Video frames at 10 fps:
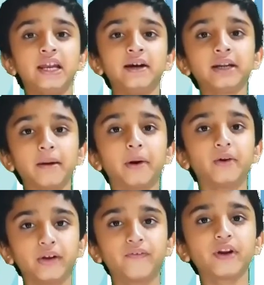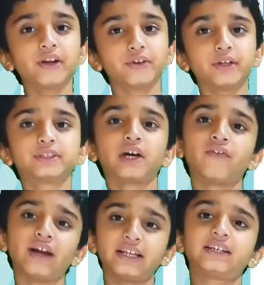learned about different units of
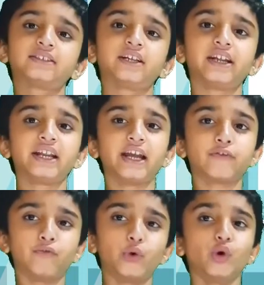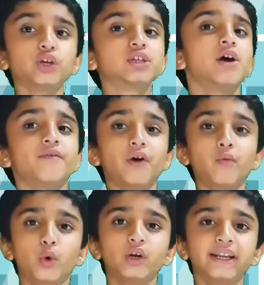electricity like volts for
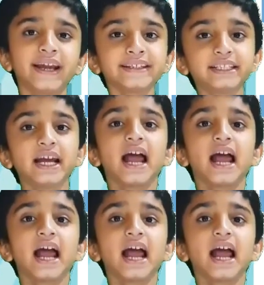voltage,